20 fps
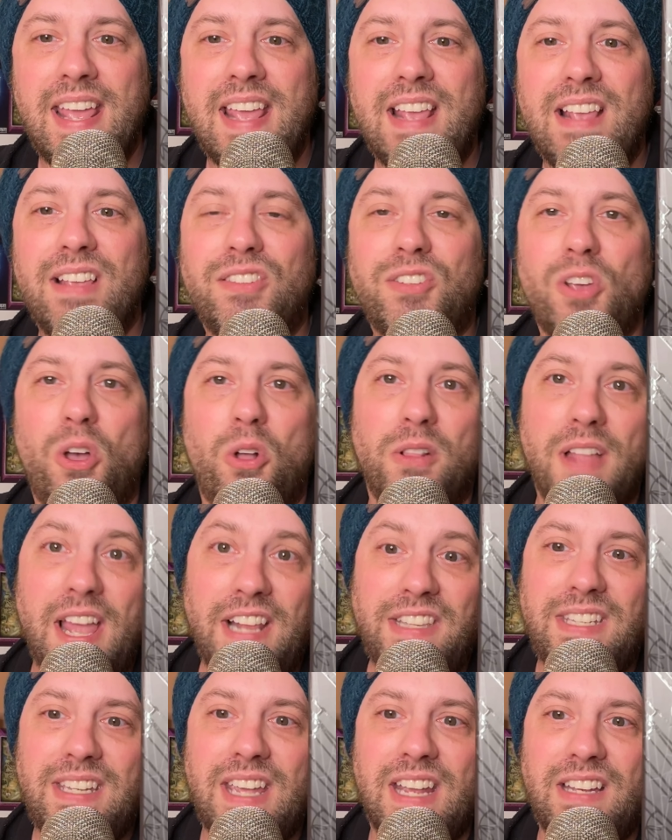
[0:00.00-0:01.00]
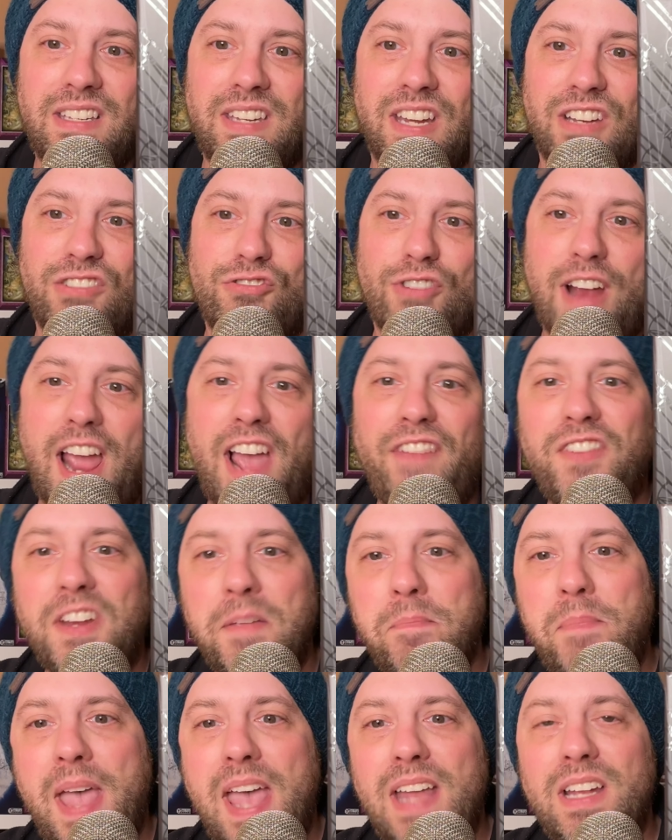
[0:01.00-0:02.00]
So let's get to drafting
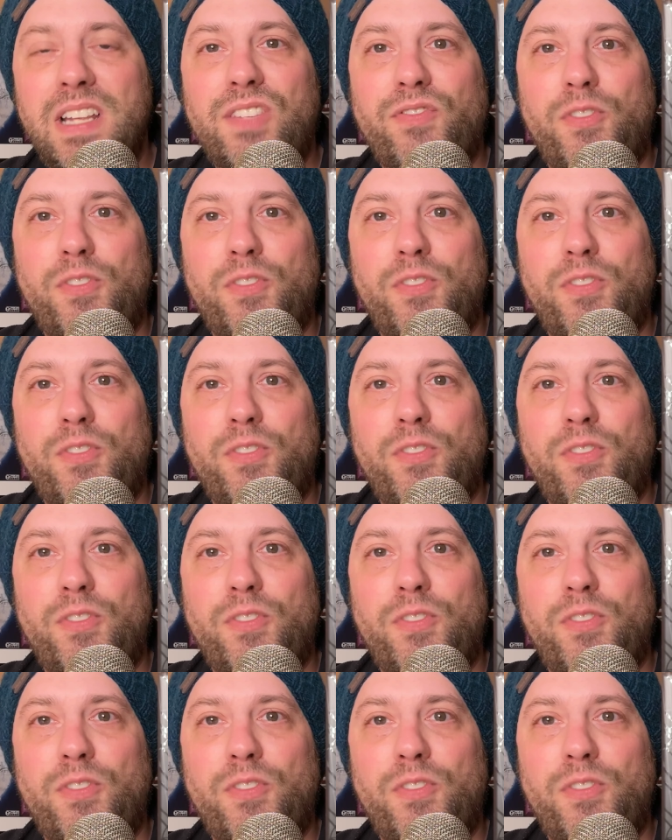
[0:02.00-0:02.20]
pandas